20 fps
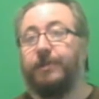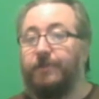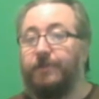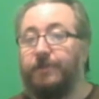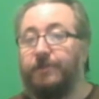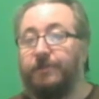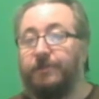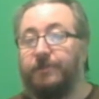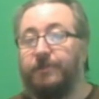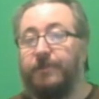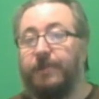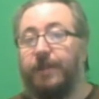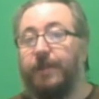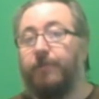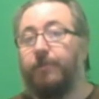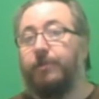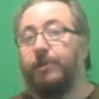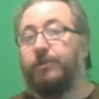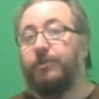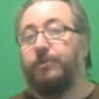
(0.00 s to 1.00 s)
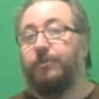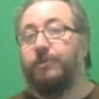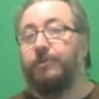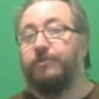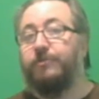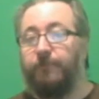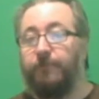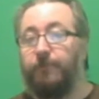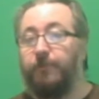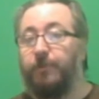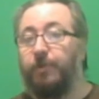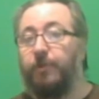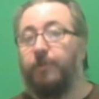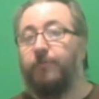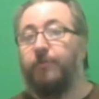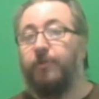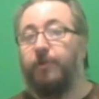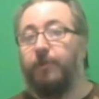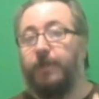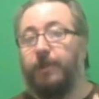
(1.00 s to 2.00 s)
Doesn't take away too much from the
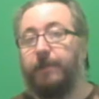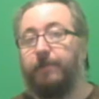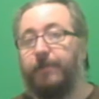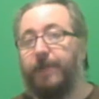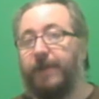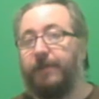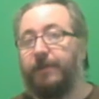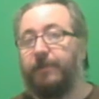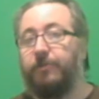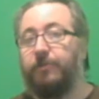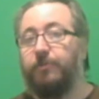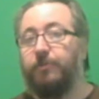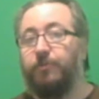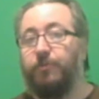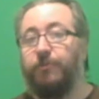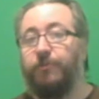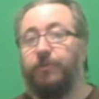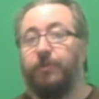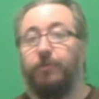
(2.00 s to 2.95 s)
overall impact of the movie.